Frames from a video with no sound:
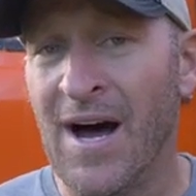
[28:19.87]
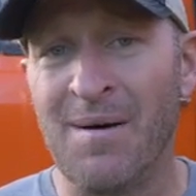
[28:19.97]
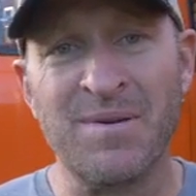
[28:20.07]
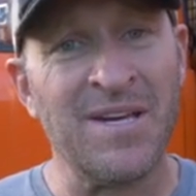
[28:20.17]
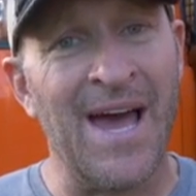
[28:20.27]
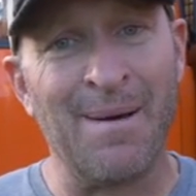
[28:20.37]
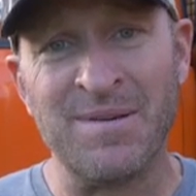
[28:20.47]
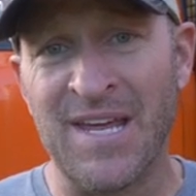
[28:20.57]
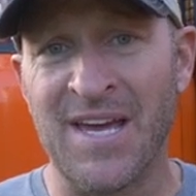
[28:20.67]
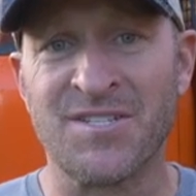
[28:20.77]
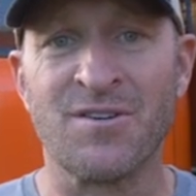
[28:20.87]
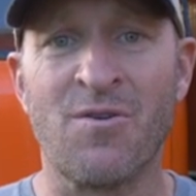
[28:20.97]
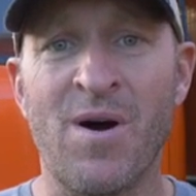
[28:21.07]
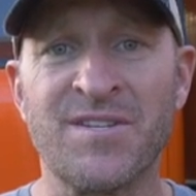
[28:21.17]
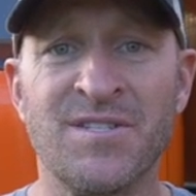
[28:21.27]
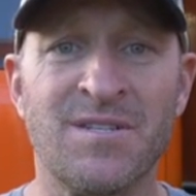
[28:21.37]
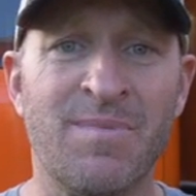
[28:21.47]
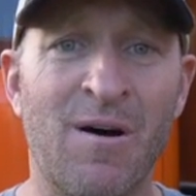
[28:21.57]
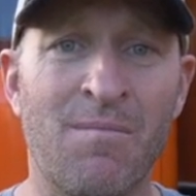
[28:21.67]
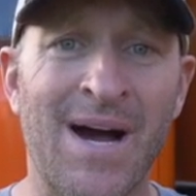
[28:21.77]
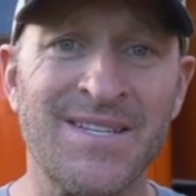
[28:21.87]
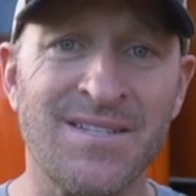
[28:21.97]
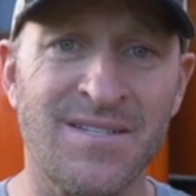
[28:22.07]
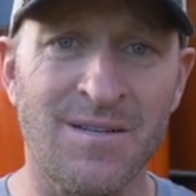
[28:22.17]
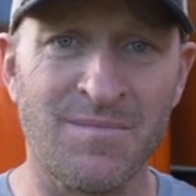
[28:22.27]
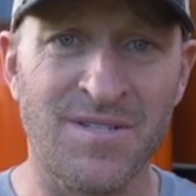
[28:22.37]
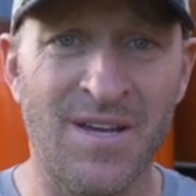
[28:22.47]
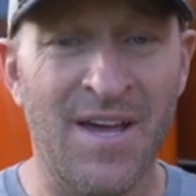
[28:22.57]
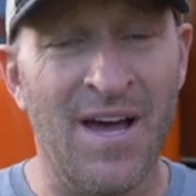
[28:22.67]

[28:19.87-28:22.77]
I'd be happy to answer questions about my systems.